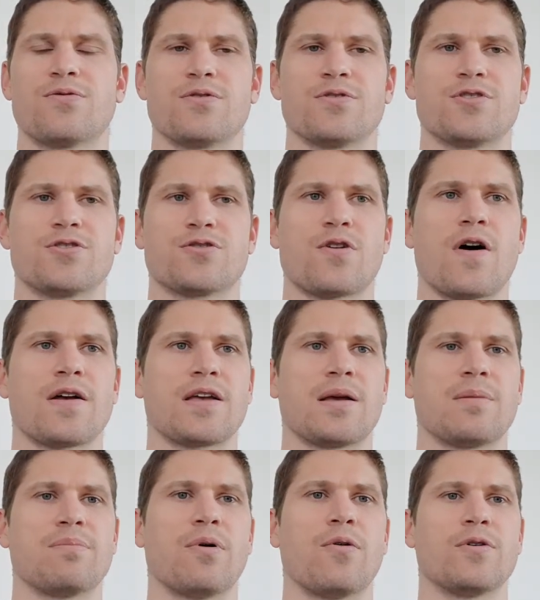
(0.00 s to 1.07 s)

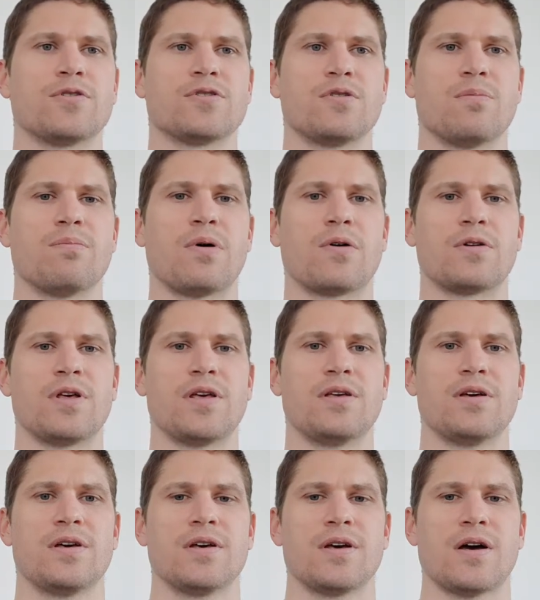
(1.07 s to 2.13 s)
striking points of the
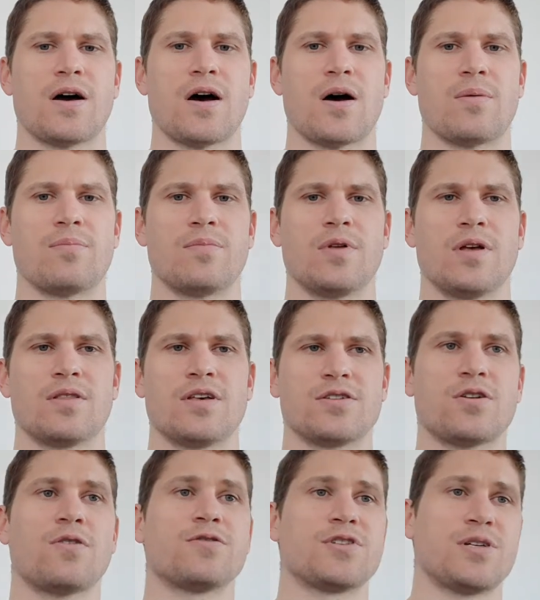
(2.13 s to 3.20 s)
body.
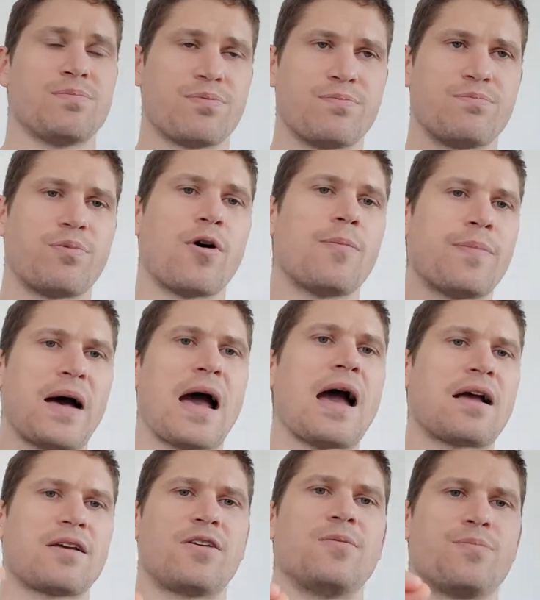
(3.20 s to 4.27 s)
There's obviously proper
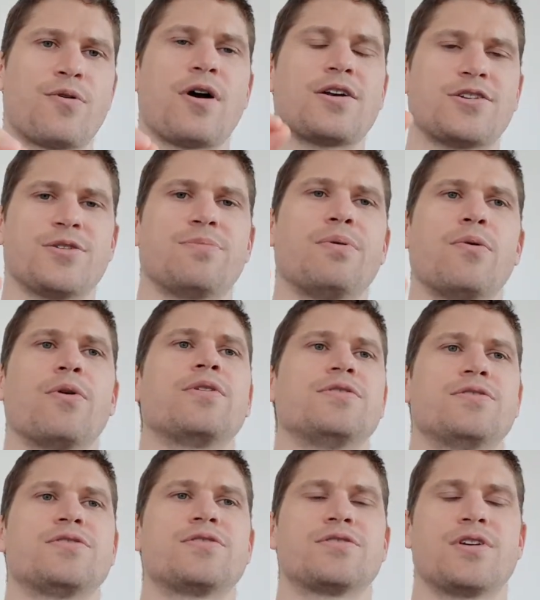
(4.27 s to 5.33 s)
acupressure
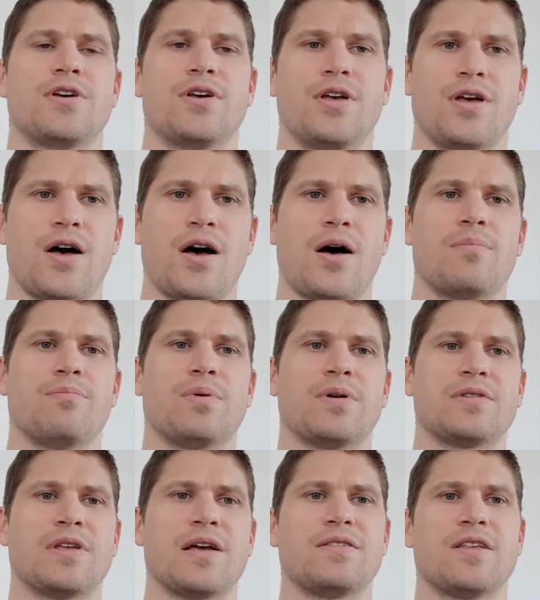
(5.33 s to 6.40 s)
points.
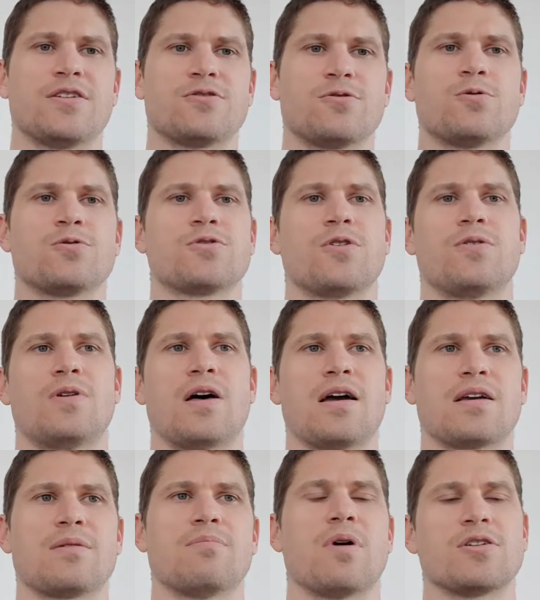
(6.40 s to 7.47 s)
But then there's also
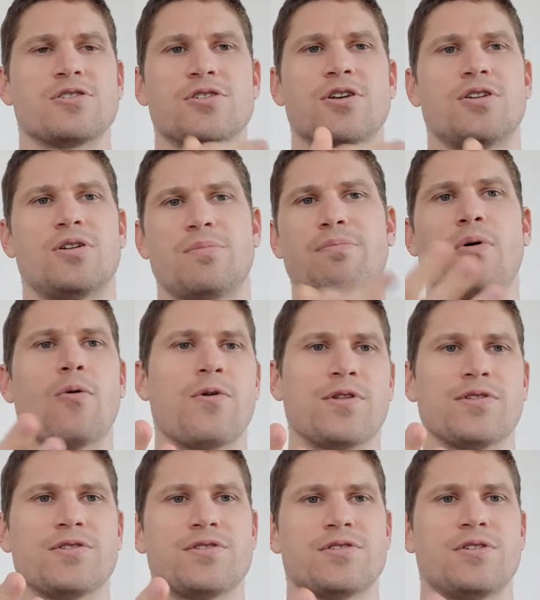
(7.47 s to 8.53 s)
like muscular
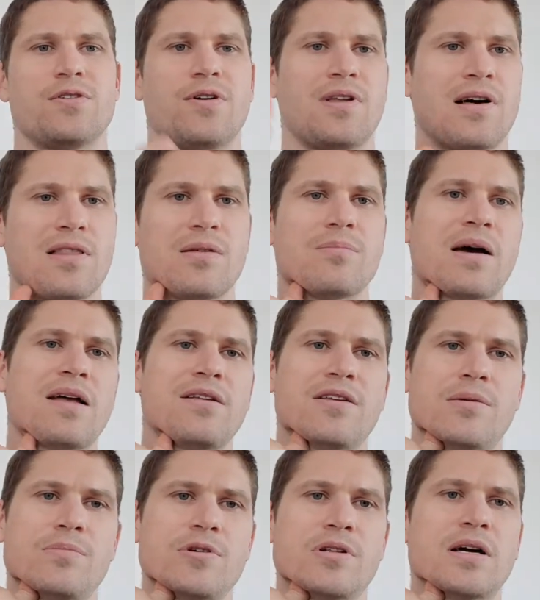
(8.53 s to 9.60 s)
points, you know, like the
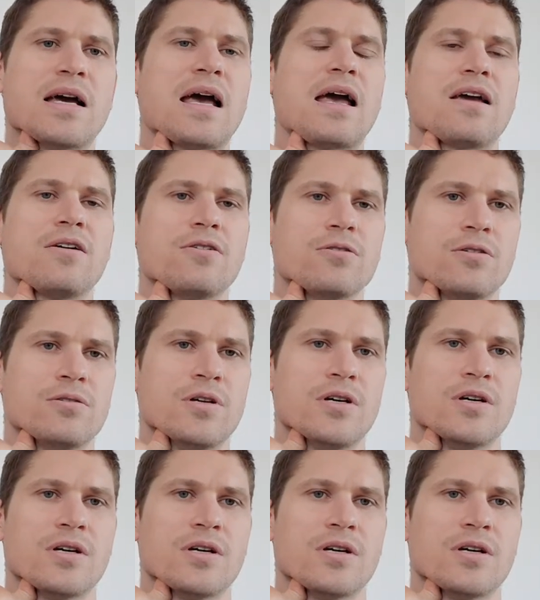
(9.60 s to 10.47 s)
mandibular angle.